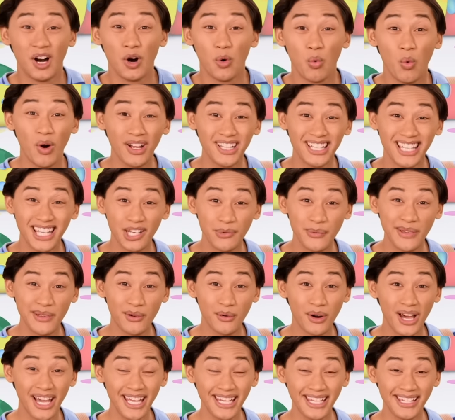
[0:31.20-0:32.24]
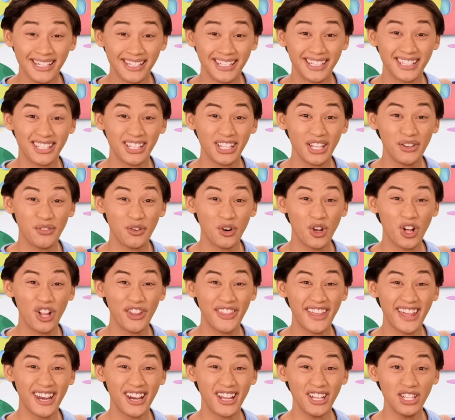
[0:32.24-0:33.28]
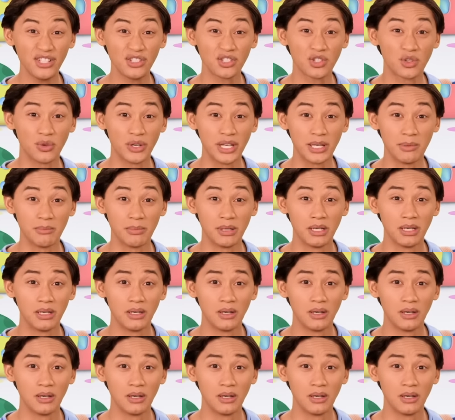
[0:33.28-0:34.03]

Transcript: What can we ride in to deliver all that ice cream?